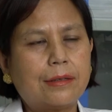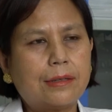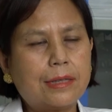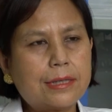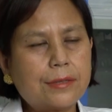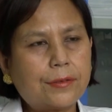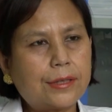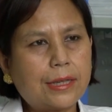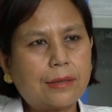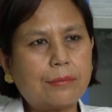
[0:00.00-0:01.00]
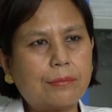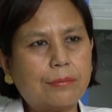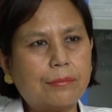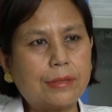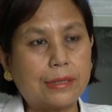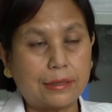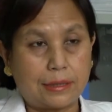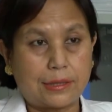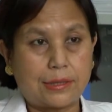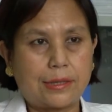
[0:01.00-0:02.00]
Let's say for the young
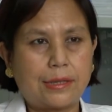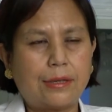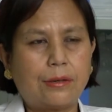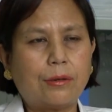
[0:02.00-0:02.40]
girls